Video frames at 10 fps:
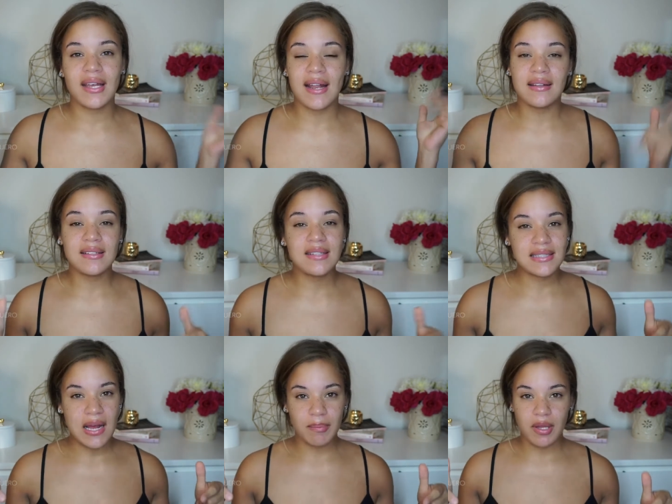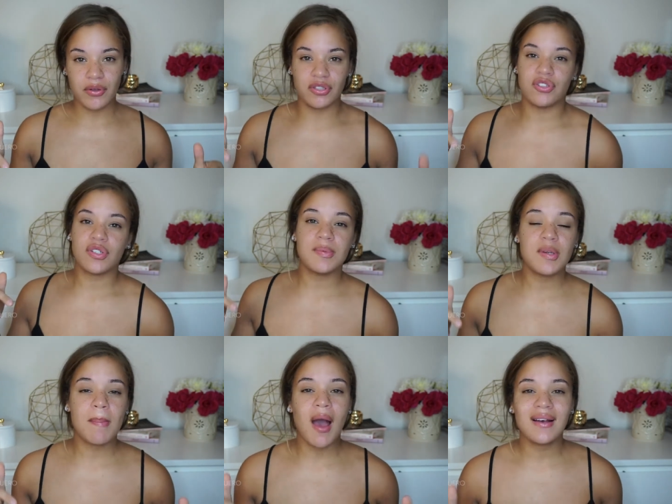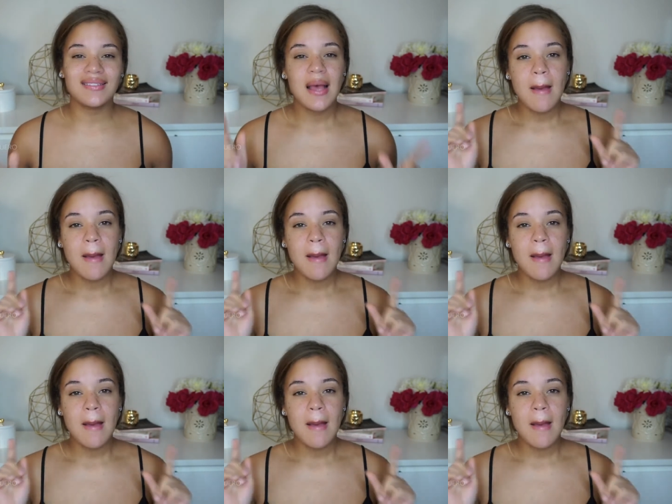and I list it down below in the description box.